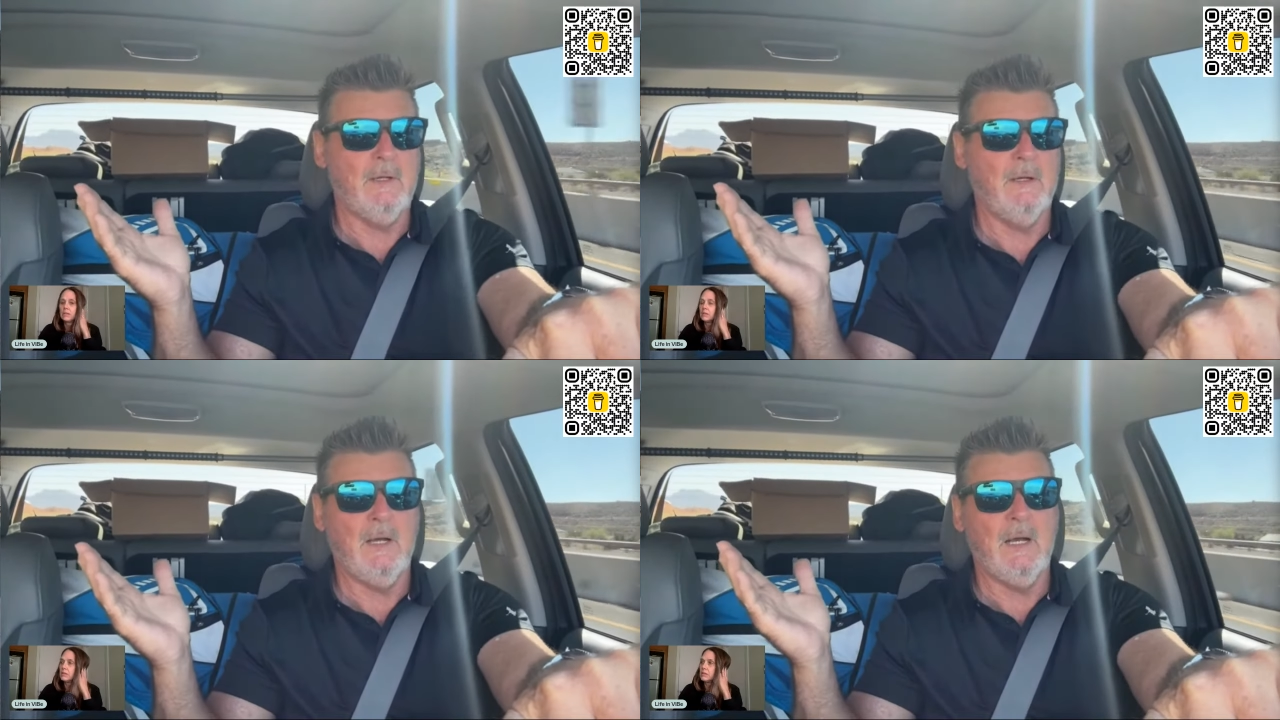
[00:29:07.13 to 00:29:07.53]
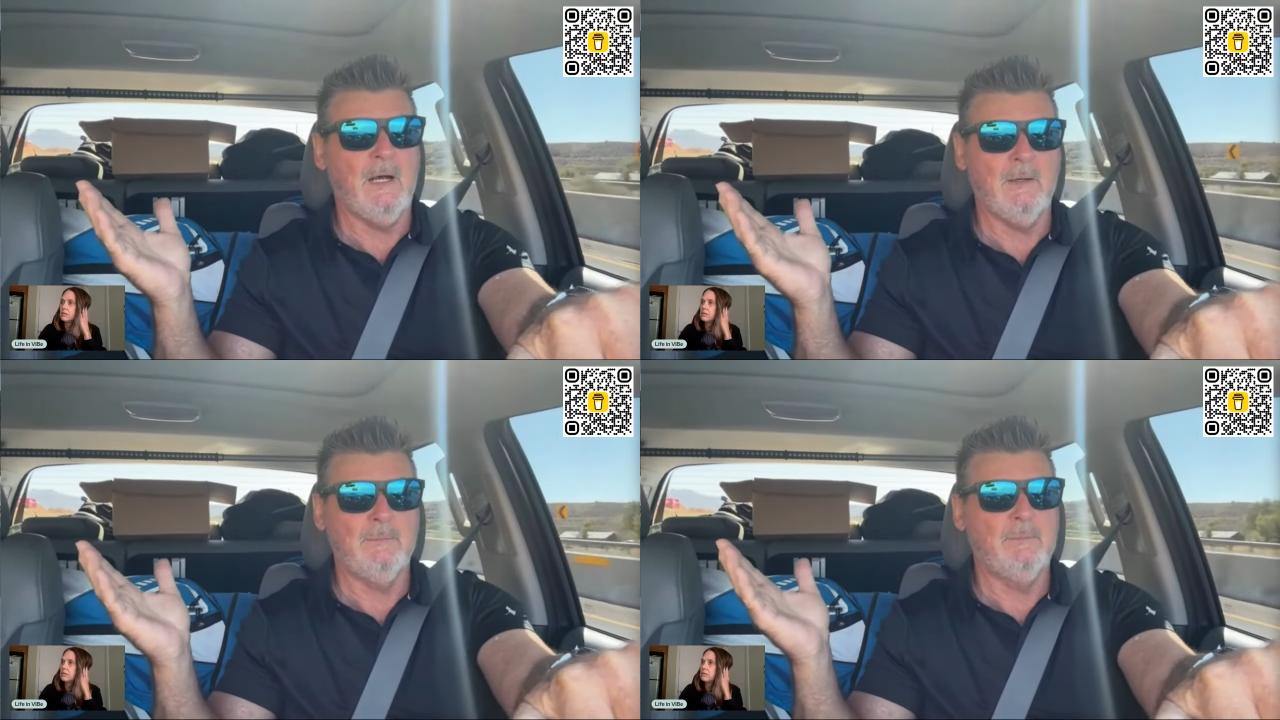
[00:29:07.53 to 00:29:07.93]

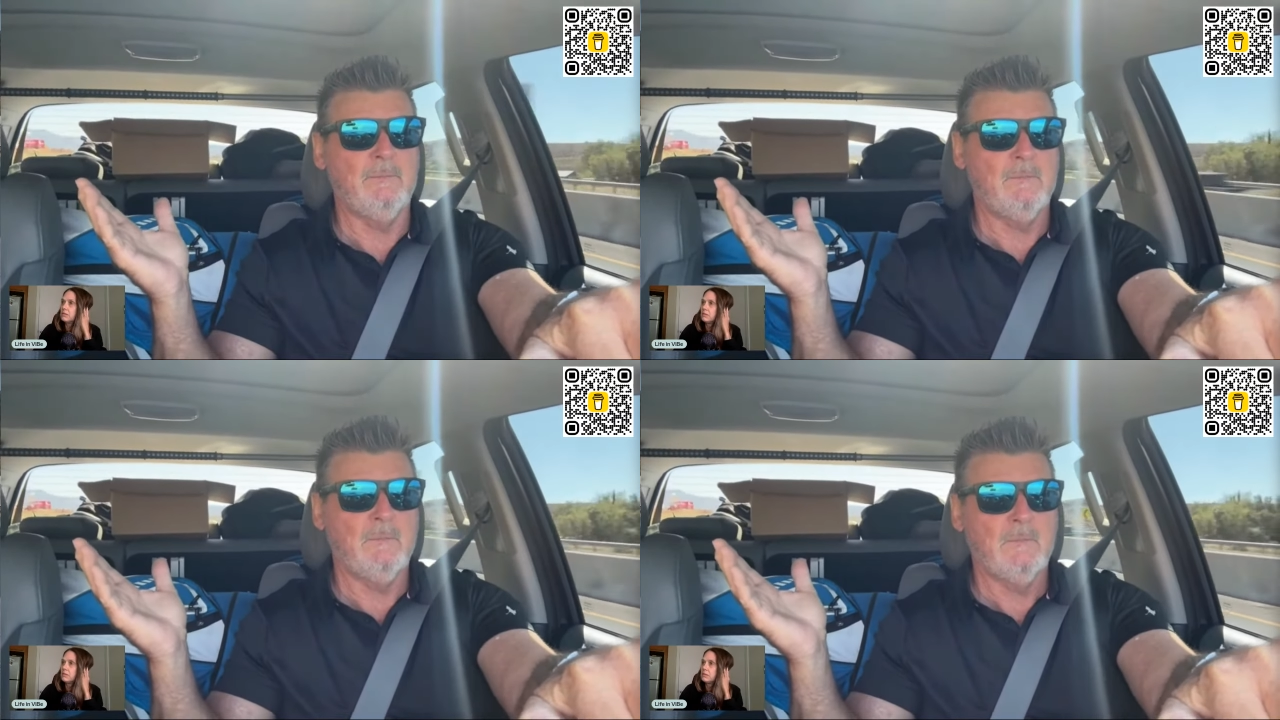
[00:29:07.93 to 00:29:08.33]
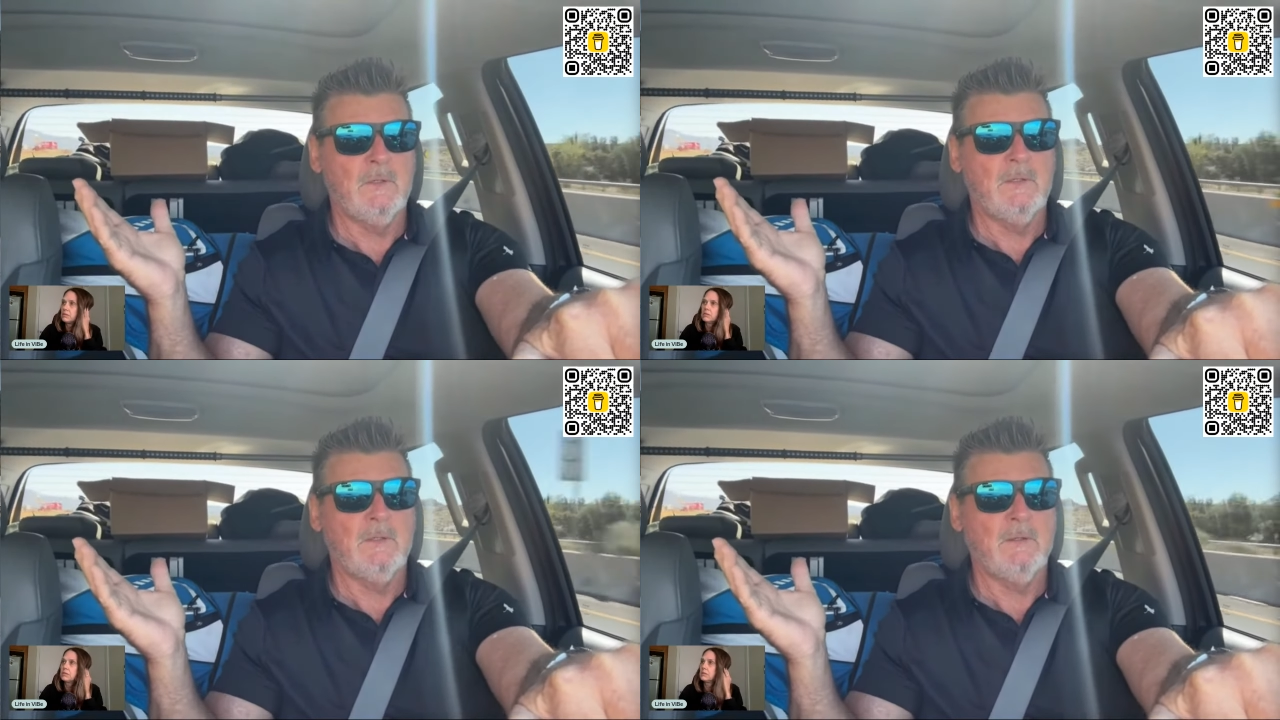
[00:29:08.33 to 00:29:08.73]
uh,
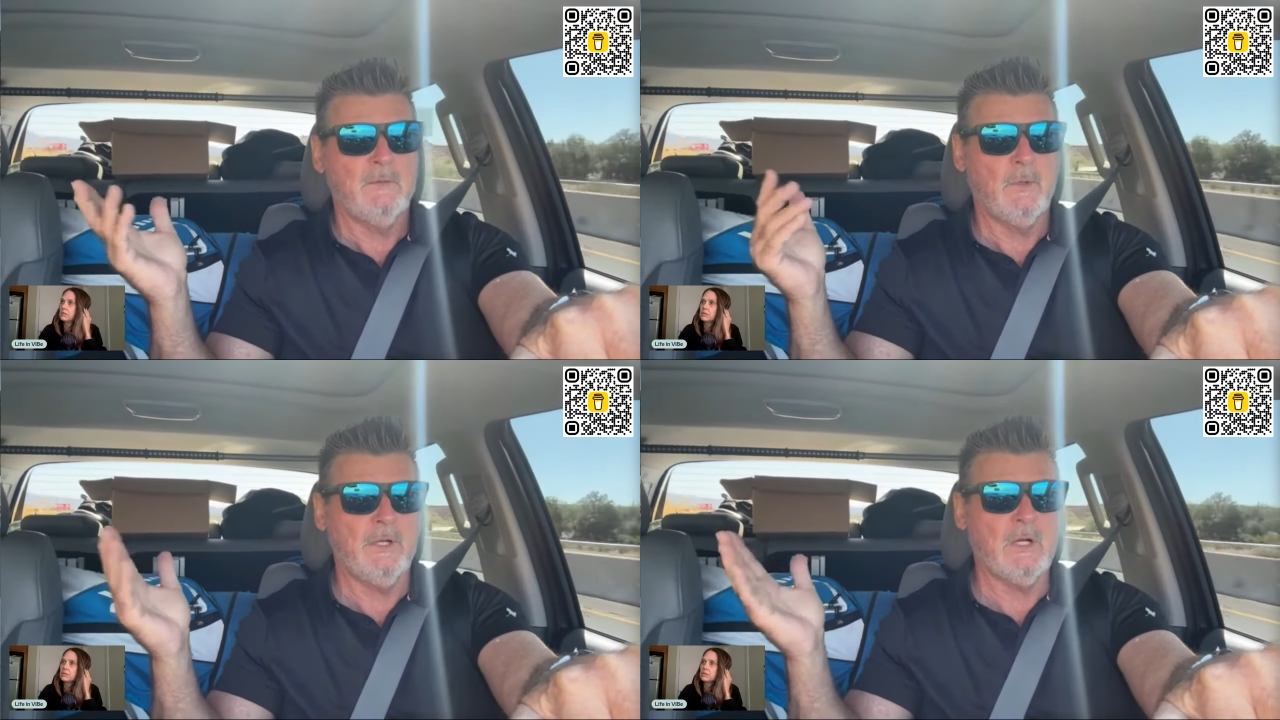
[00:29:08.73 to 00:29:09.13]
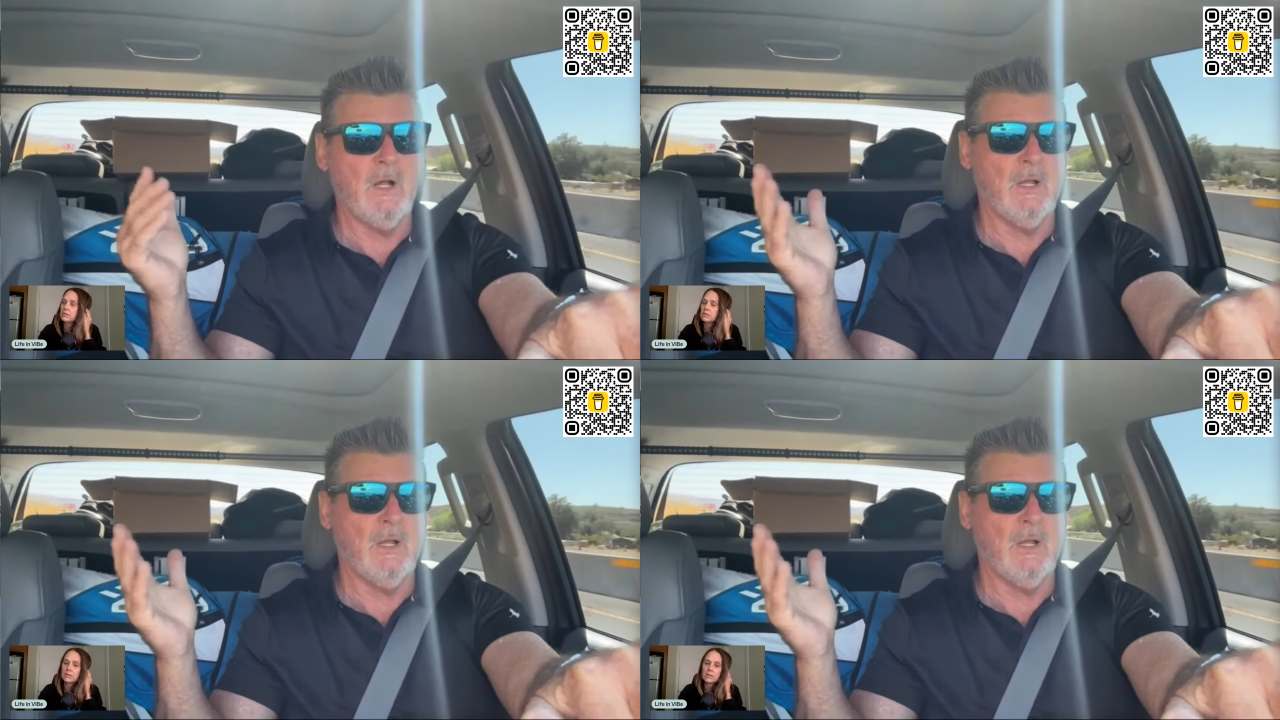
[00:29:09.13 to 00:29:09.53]
what do you
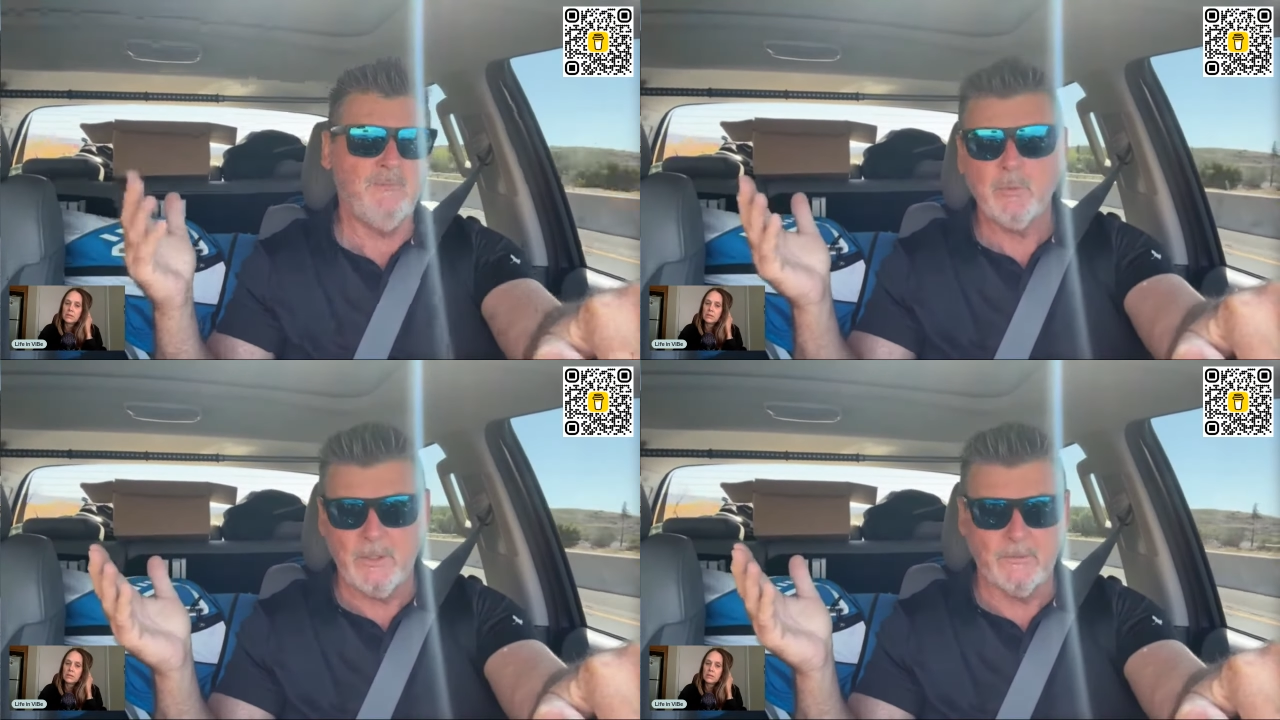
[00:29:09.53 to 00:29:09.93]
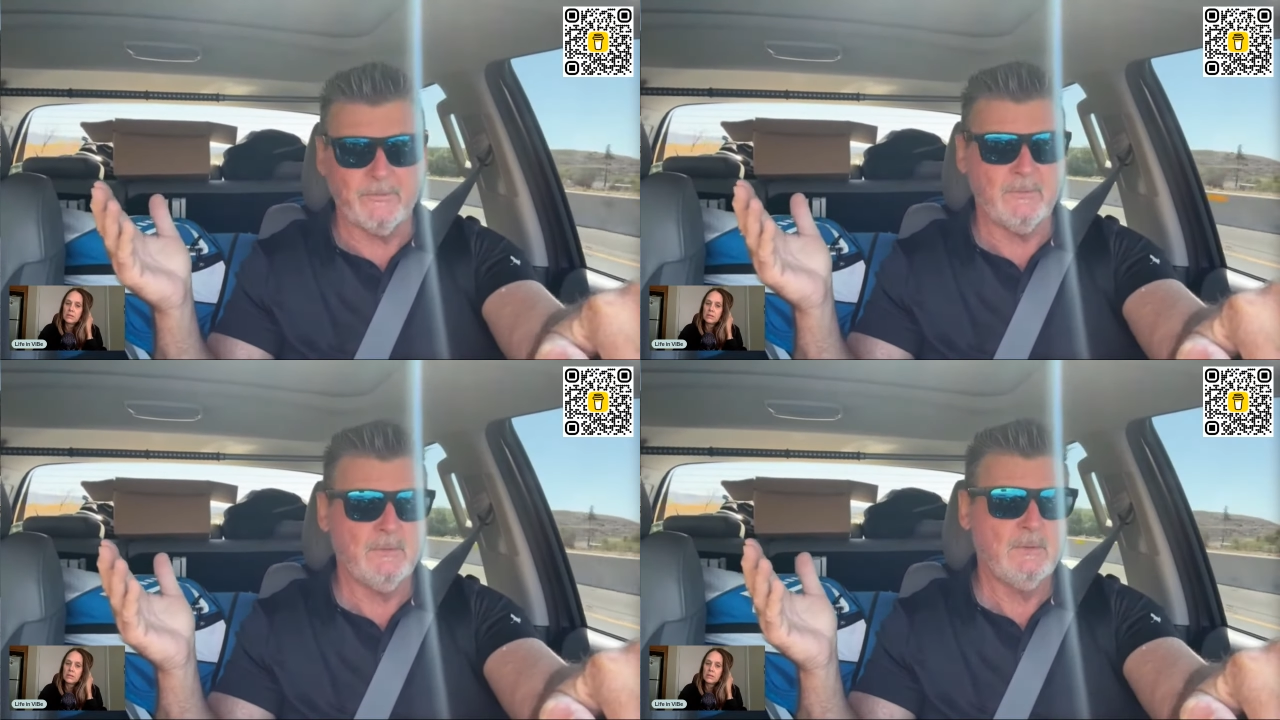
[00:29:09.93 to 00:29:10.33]
call, uh, fifth wheels?